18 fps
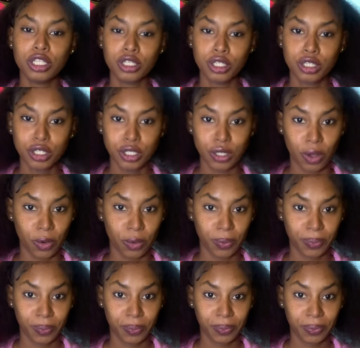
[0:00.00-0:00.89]
So
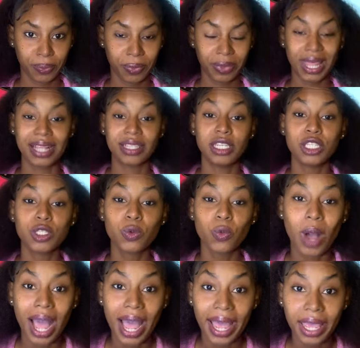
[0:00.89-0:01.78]
that is
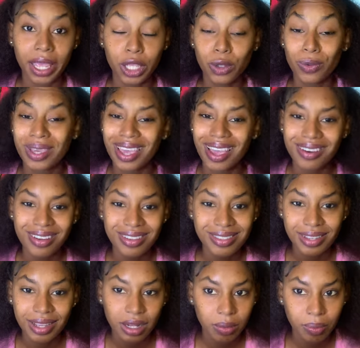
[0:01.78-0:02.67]
why you cannot
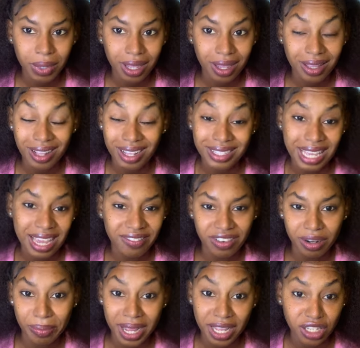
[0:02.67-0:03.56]
tell me that
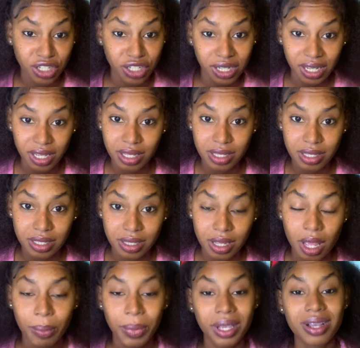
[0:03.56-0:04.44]
every man cheats.
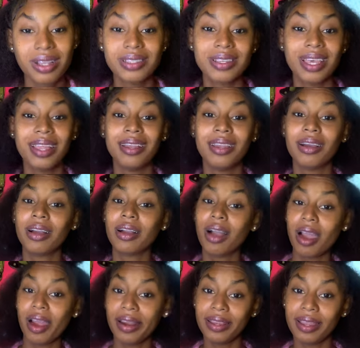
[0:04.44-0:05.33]
Because in the
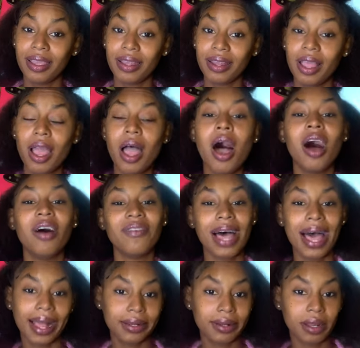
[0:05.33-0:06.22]
garden of
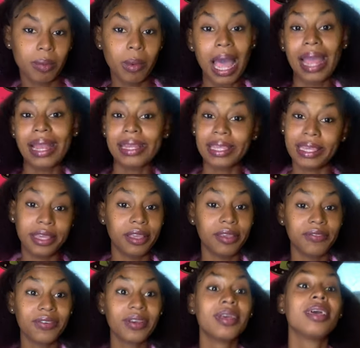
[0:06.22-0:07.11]
Adam and
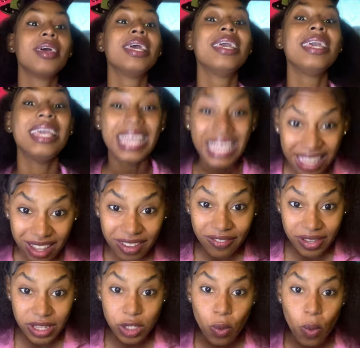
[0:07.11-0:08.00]
Eve,
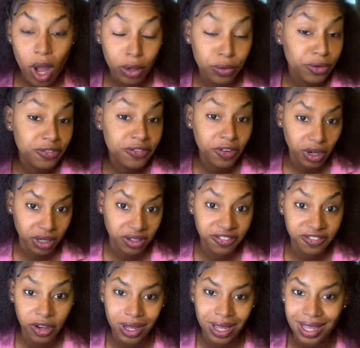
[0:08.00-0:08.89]
Eve is the one who fucked the
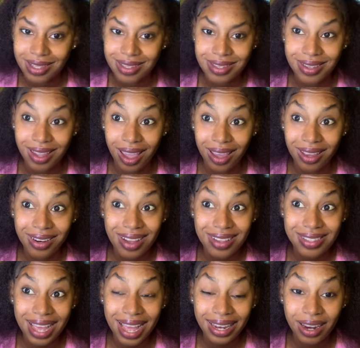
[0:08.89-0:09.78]
fucking snake,
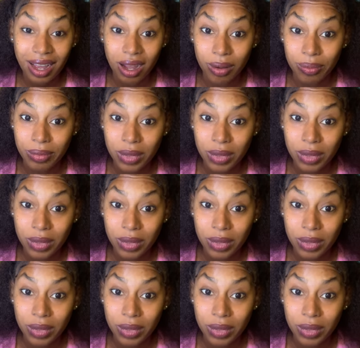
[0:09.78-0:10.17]
not Adam.